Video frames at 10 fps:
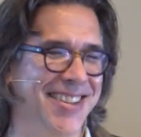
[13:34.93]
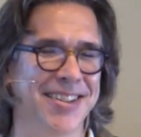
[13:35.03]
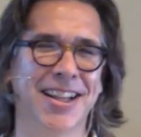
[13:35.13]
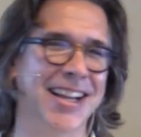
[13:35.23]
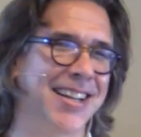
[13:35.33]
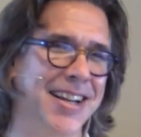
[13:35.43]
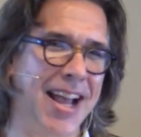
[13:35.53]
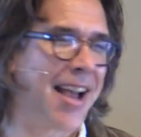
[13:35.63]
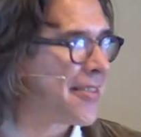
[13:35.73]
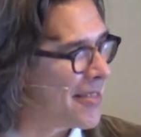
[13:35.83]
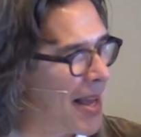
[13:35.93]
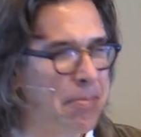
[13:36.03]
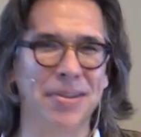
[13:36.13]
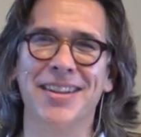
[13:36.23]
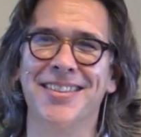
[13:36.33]
And you're like, ask that
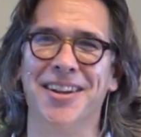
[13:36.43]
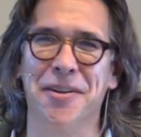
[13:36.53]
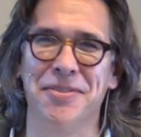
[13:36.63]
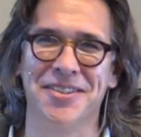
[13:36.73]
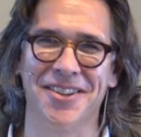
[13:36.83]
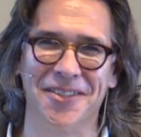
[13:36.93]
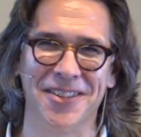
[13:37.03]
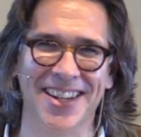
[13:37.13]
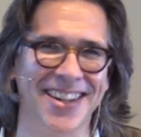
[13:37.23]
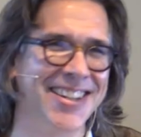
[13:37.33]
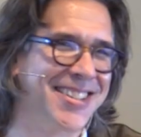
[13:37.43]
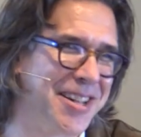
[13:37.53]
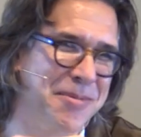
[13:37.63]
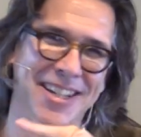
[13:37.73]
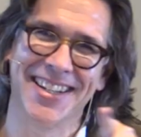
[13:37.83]
police officer over there, and he's
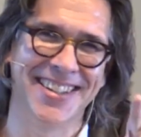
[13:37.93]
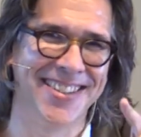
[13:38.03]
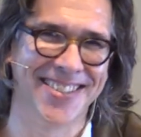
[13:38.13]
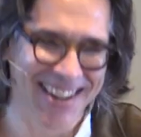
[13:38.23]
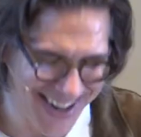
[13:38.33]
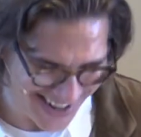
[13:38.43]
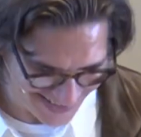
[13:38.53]
going to be like, you're not,